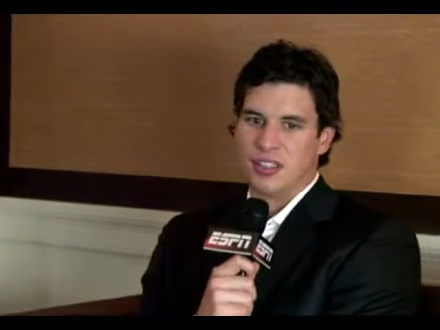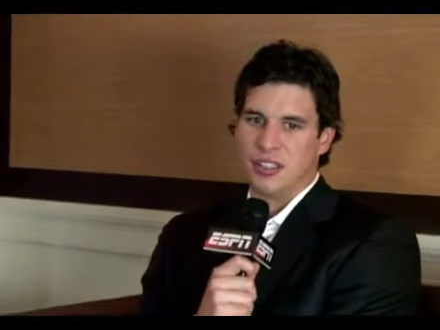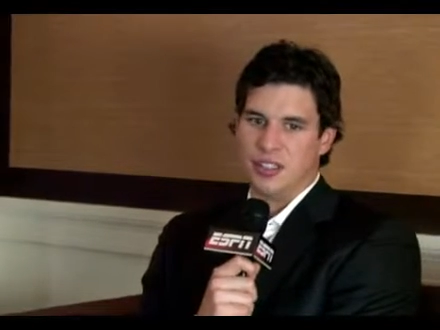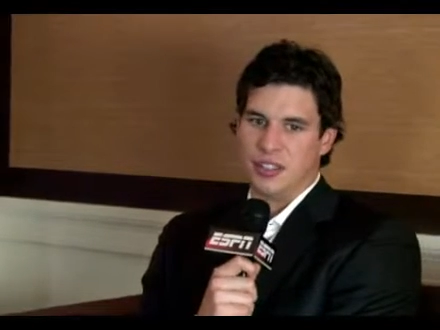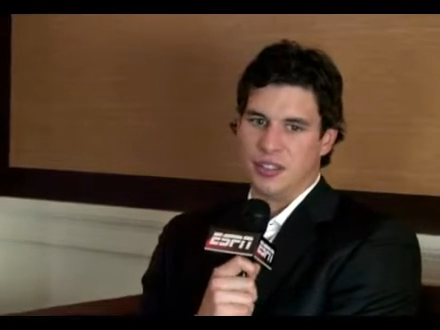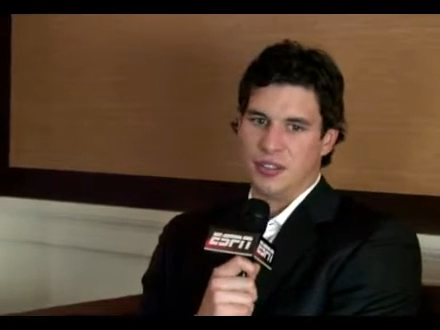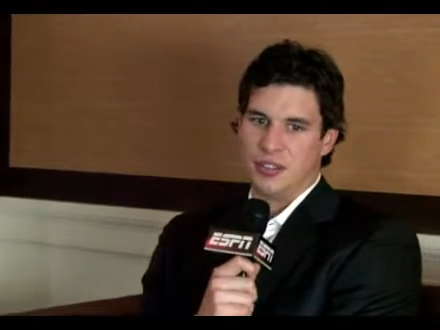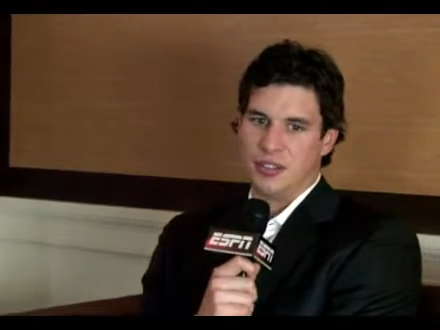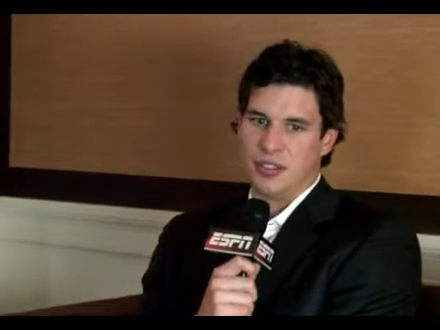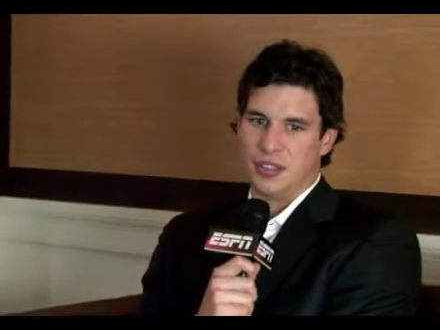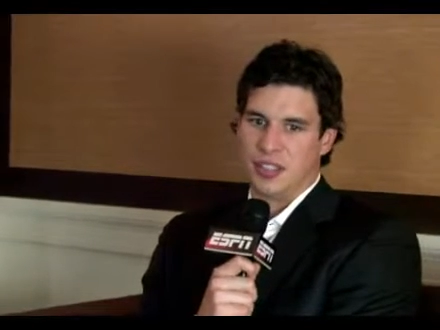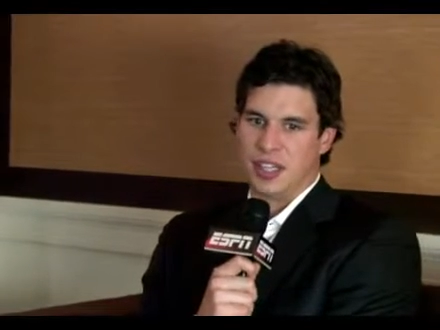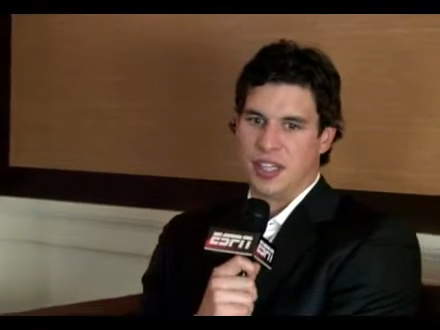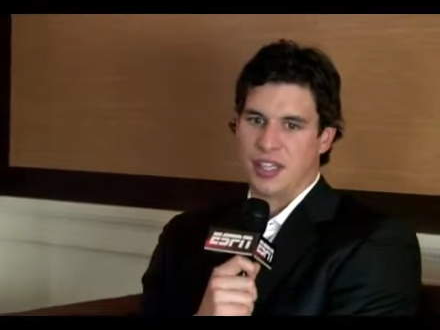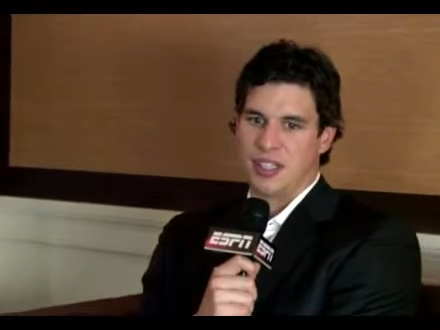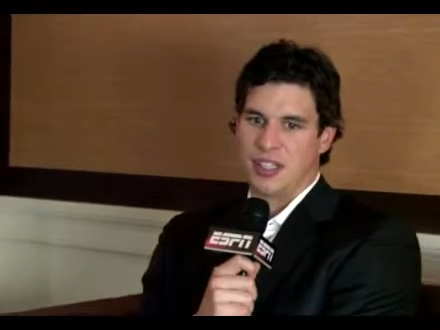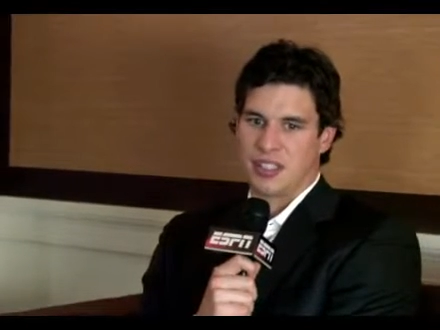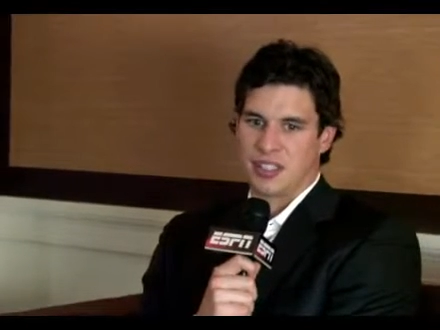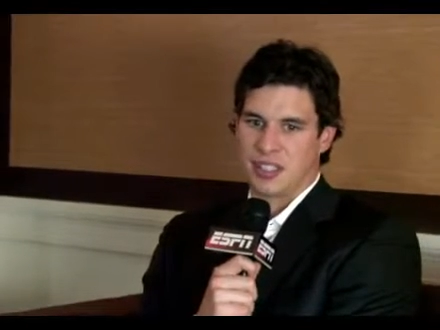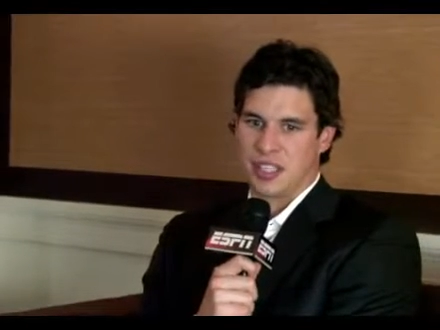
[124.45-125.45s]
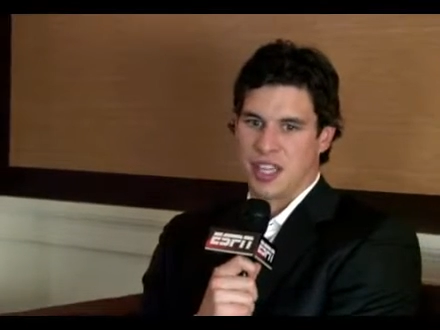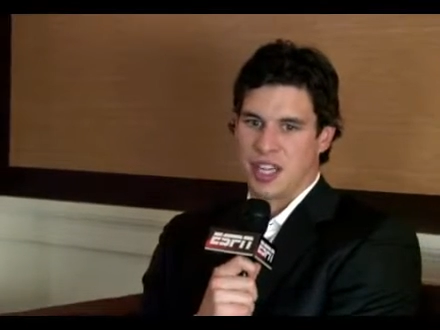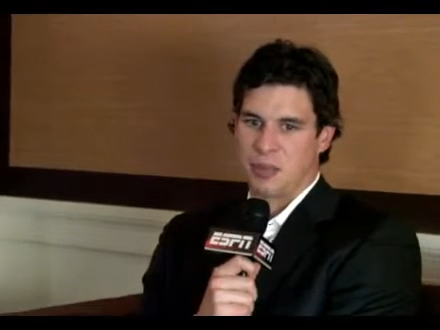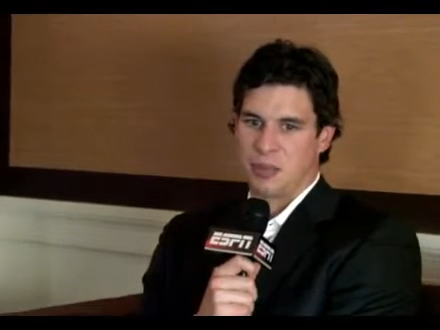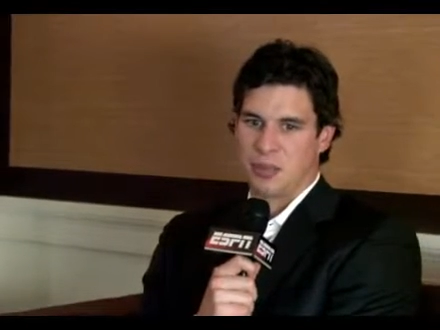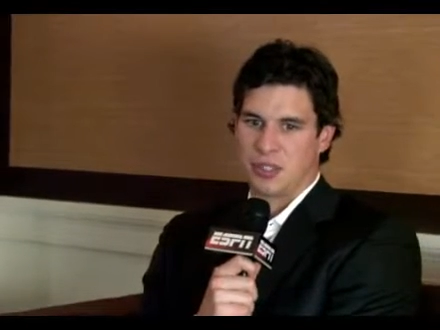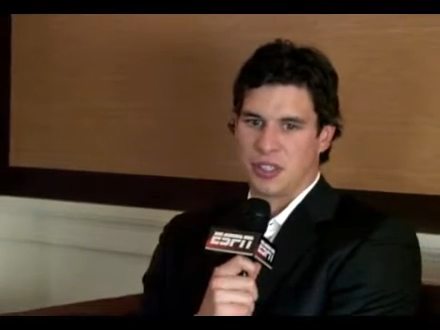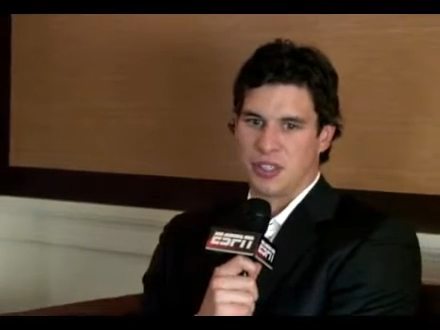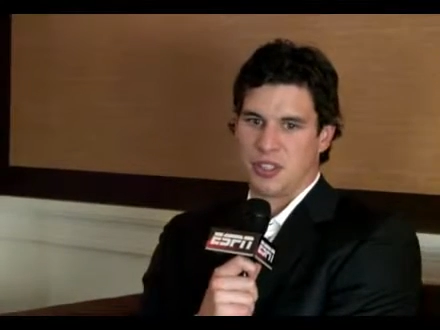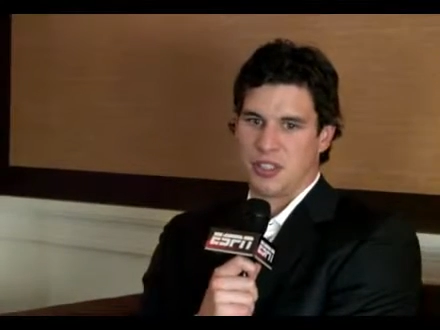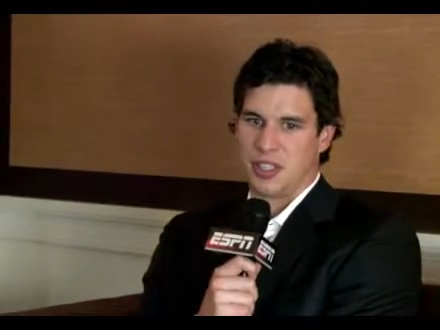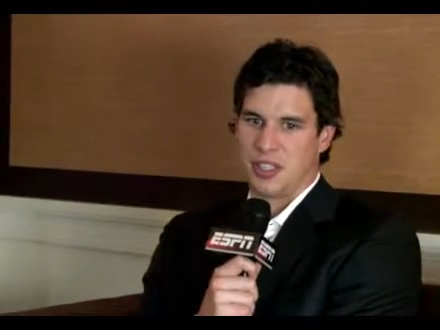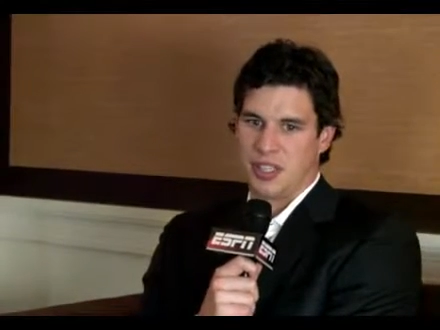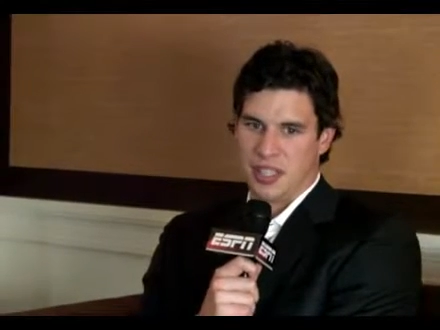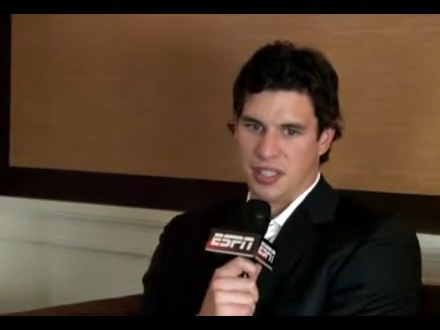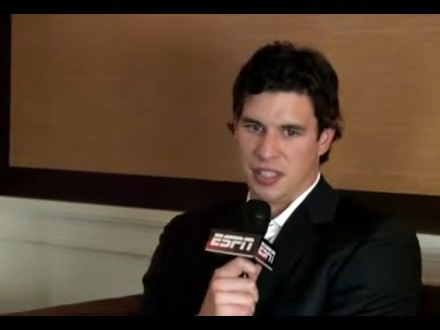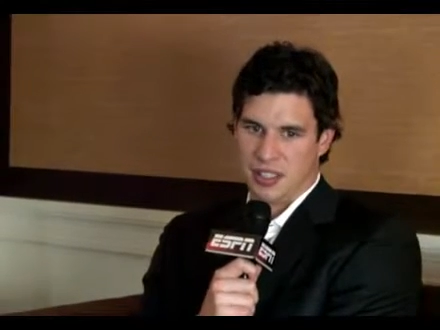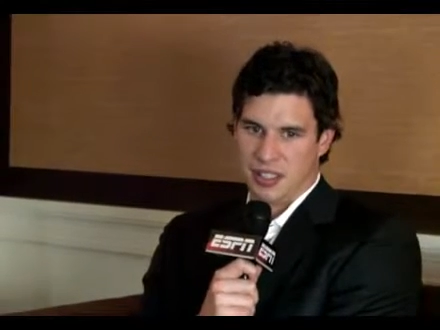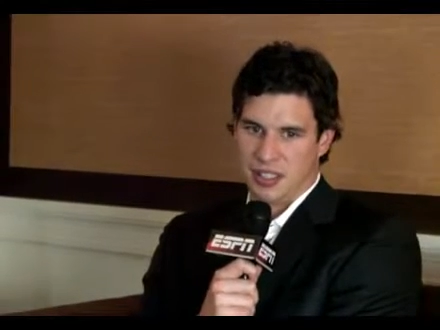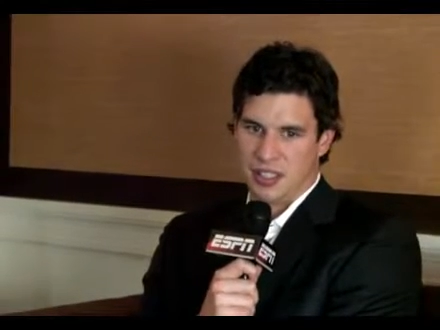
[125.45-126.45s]
you kind of establish your
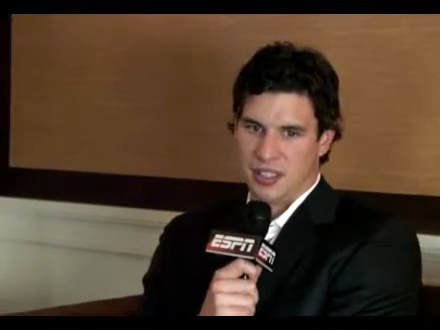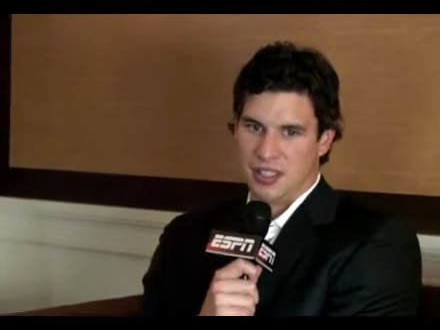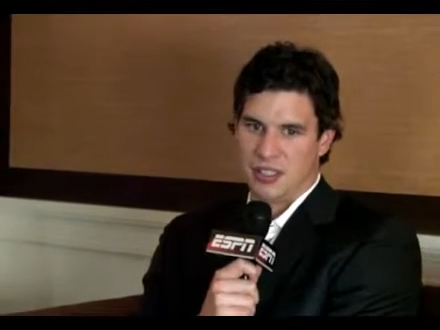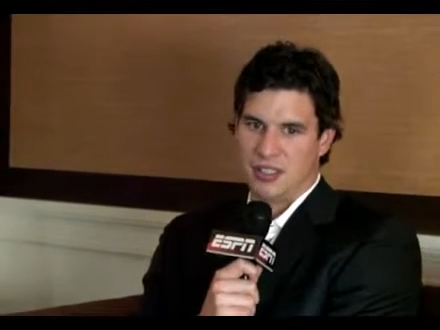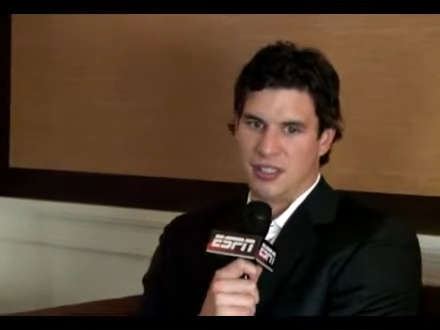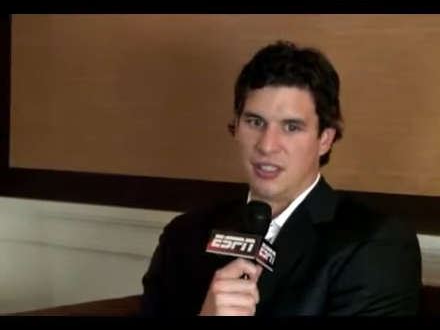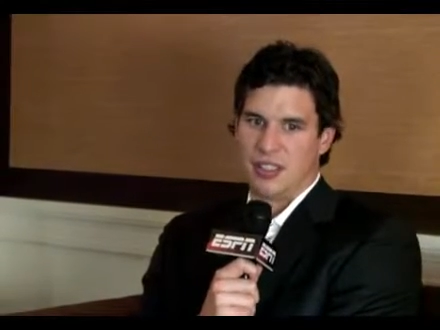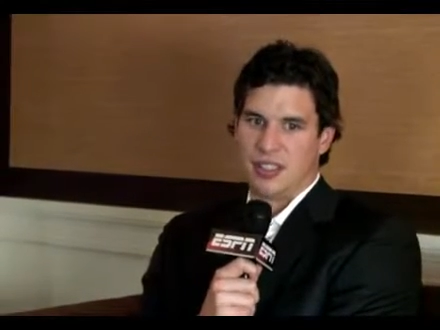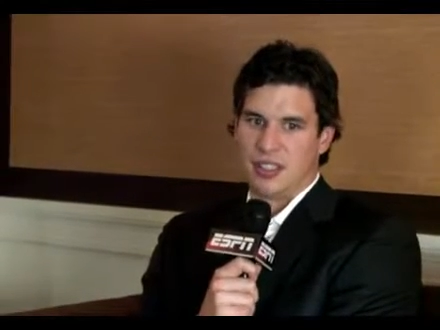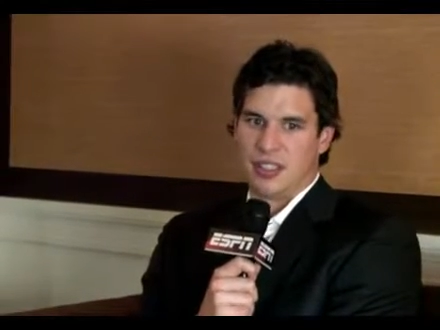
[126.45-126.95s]
identity and